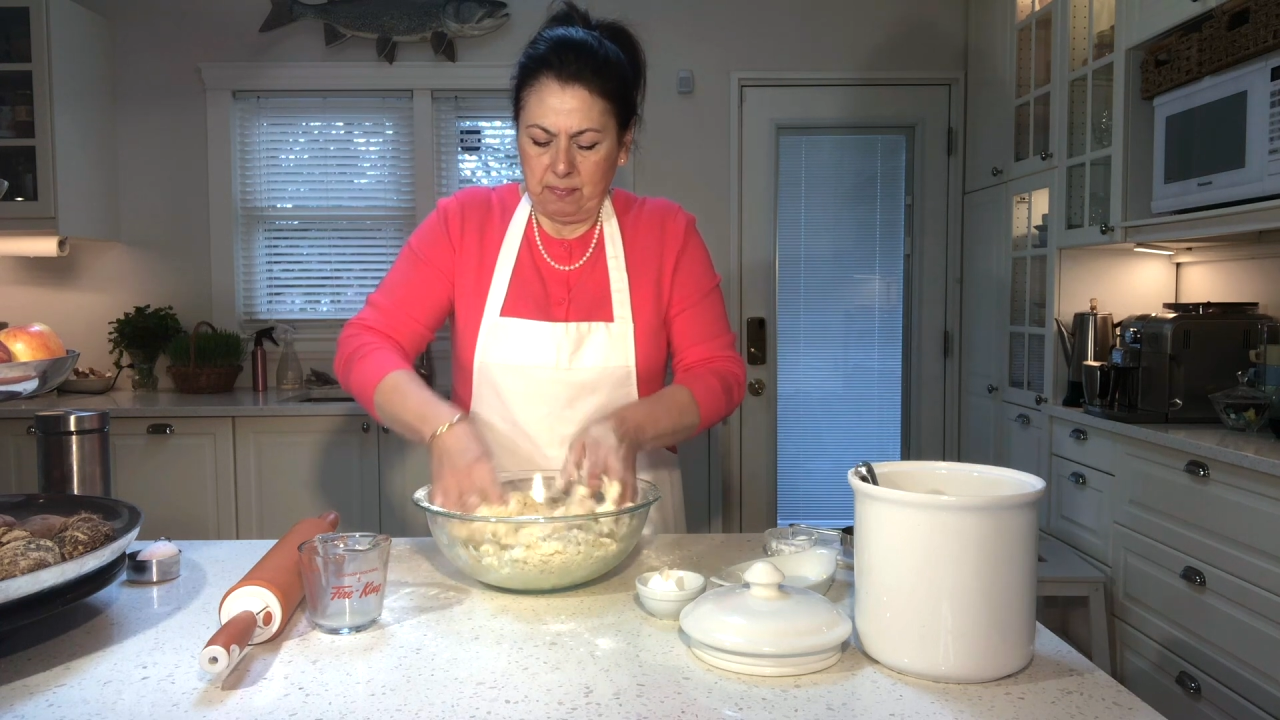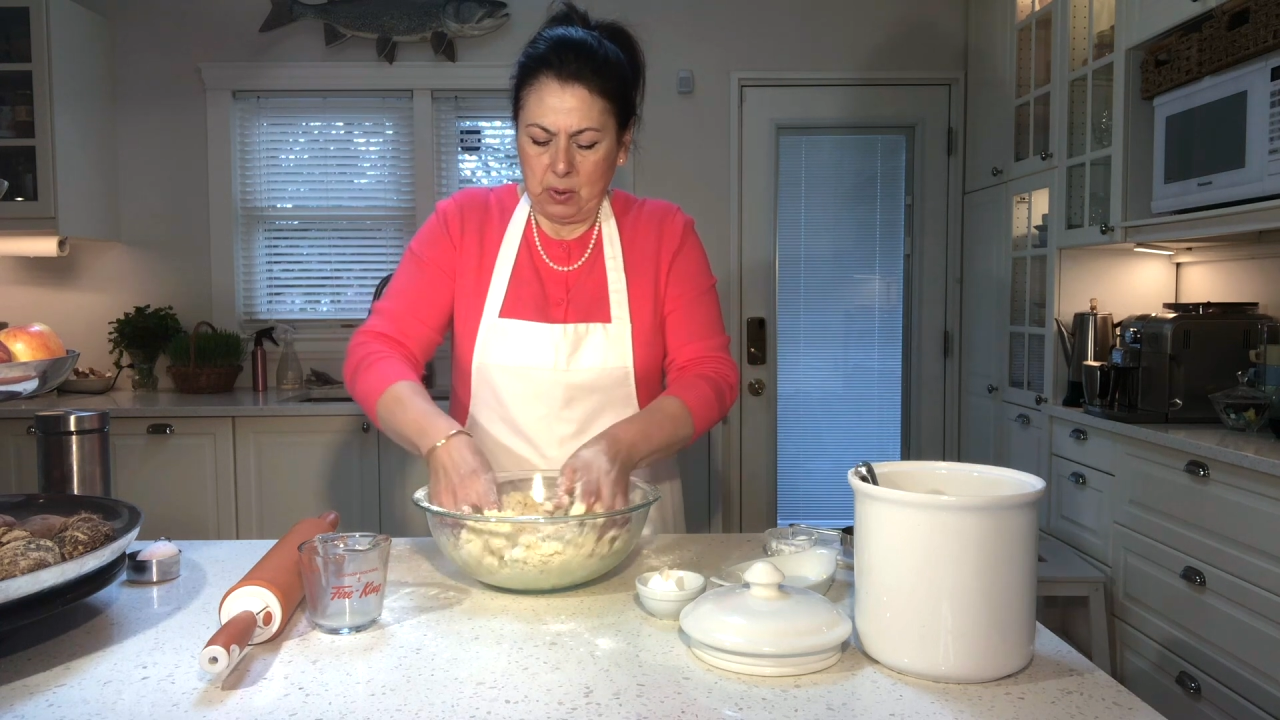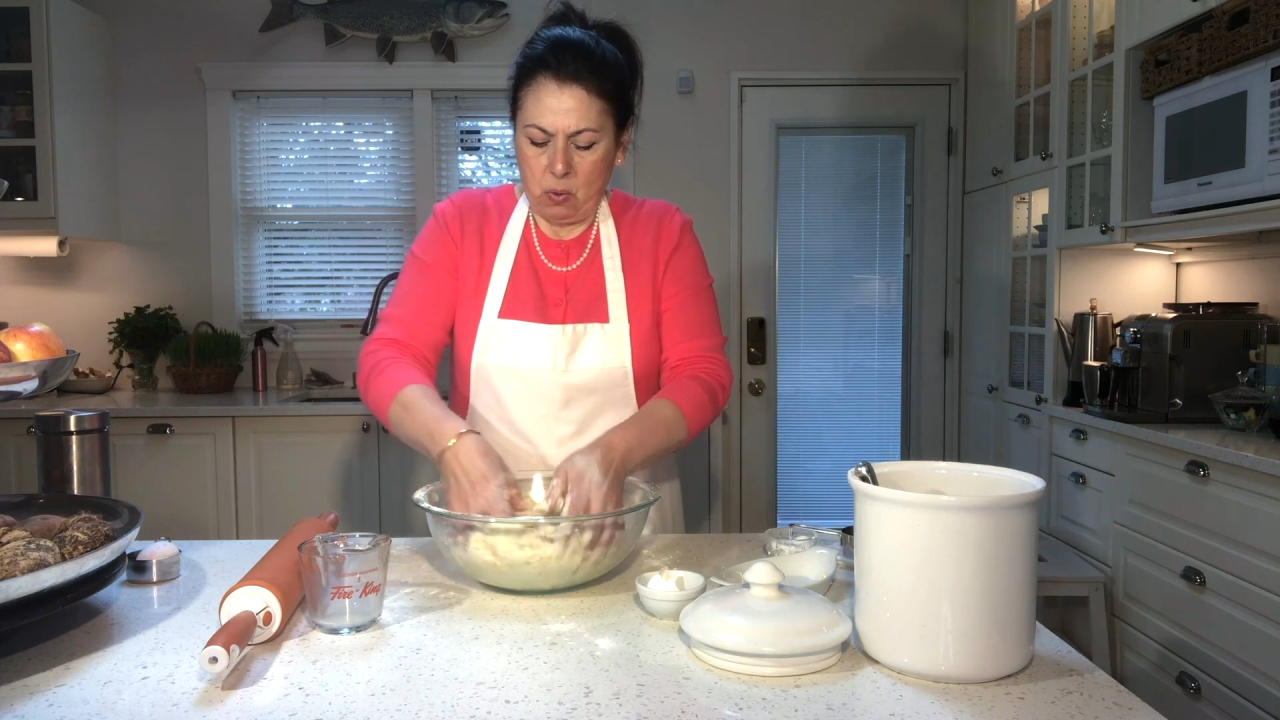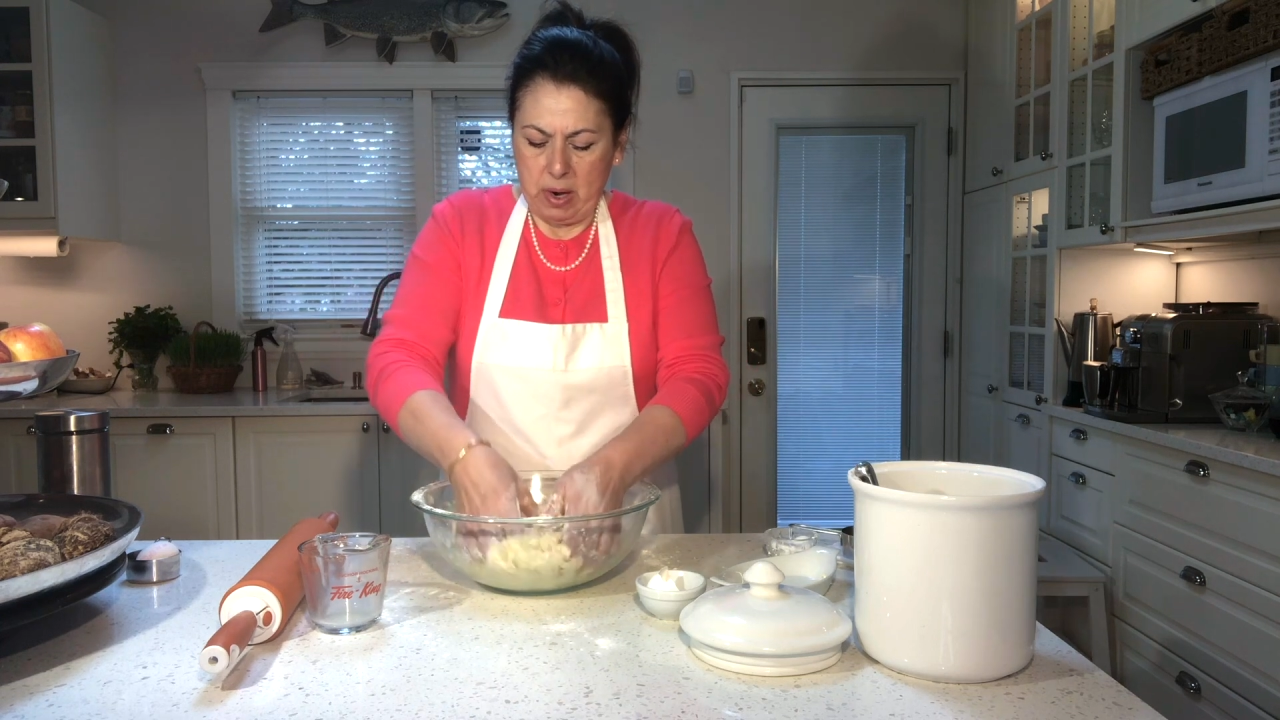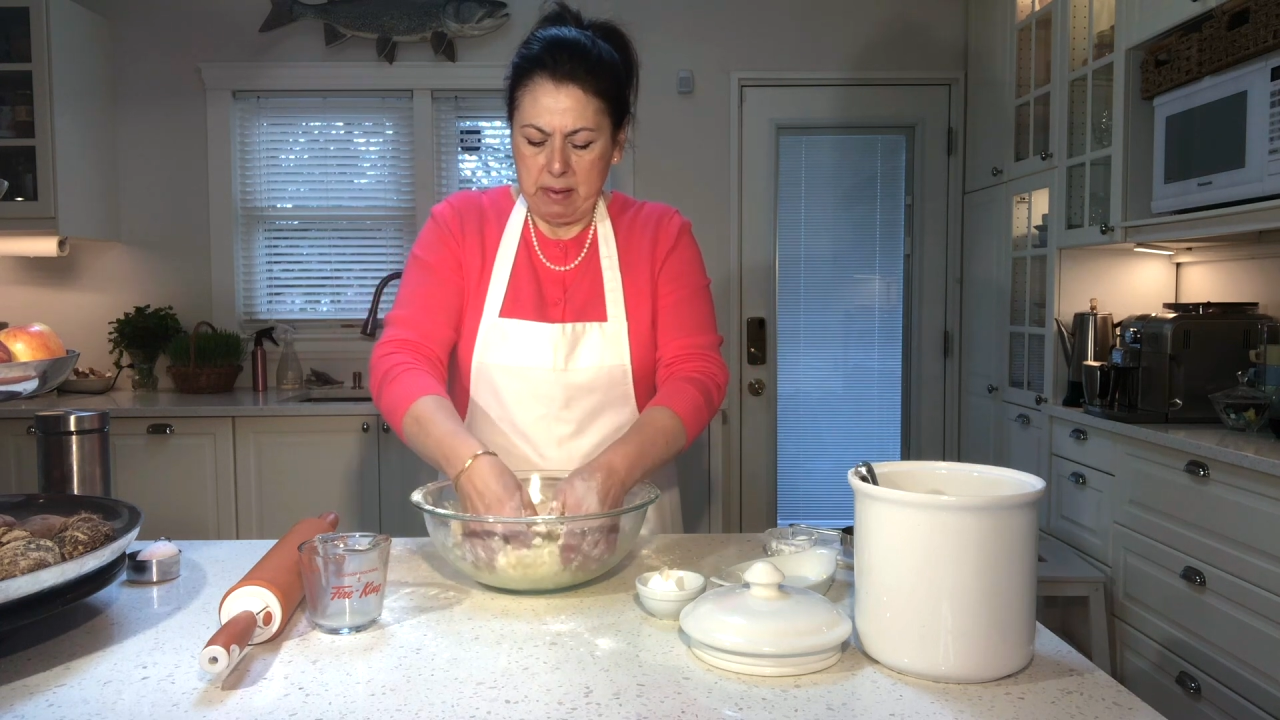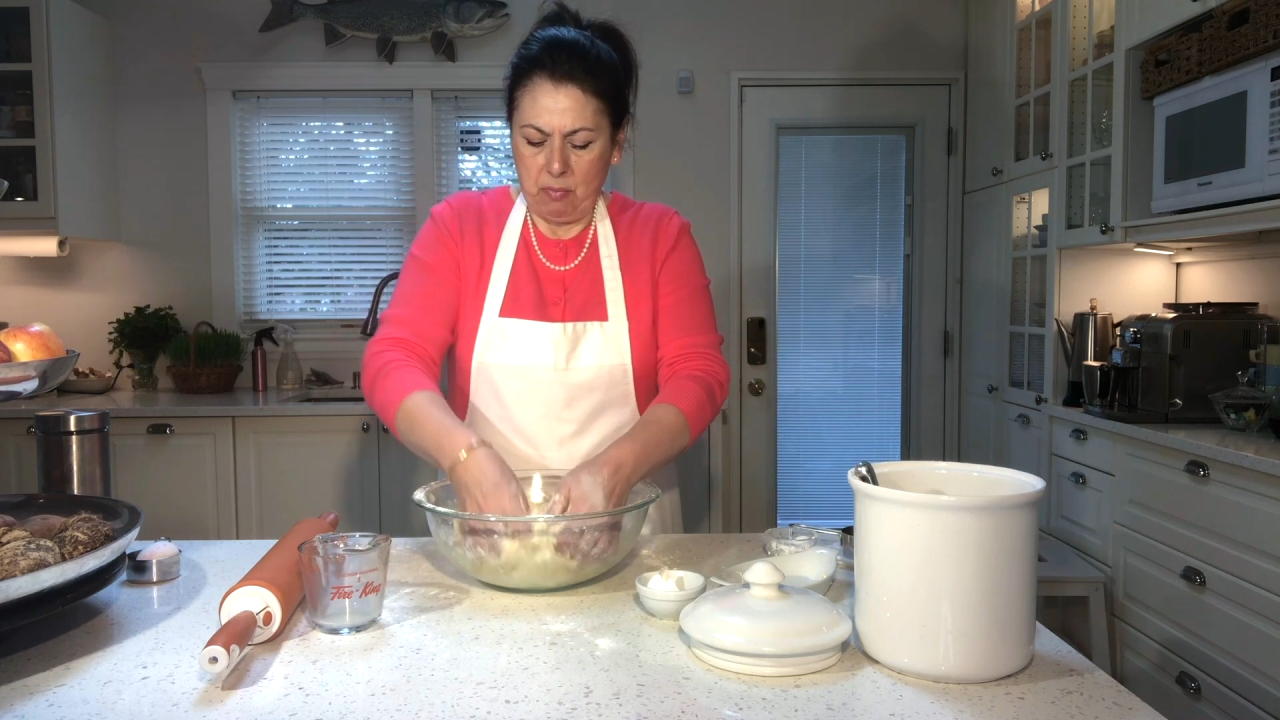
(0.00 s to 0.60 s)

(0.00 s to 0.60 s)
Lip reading: quite